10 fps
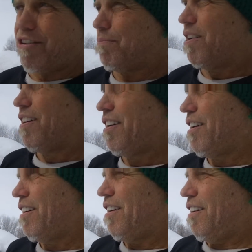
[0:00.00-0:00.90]
them.
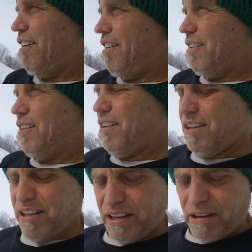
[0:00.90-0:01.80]

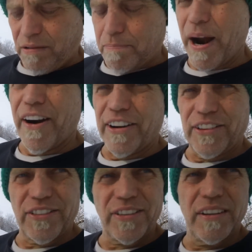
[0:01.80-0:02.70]
You know,
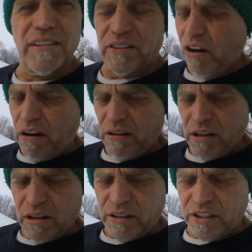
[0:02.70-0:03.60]
barons. It's all.
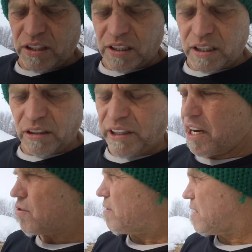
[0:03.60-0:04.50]
Just distilled
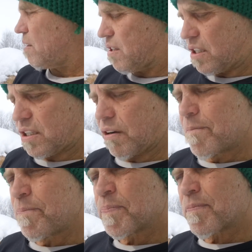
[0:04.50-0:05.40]
natural resources. So
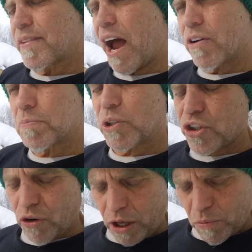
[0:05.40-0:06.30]
now it's
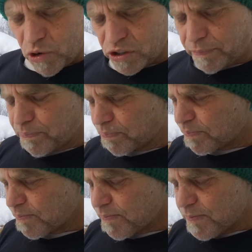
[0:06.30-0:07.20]
plutonium wars.
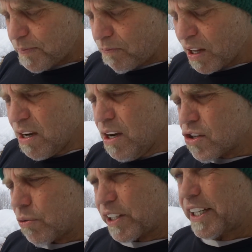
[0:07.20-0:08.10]

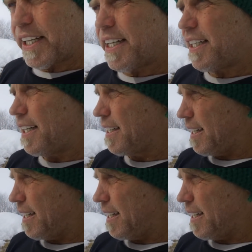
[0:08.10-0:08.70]
So what they did in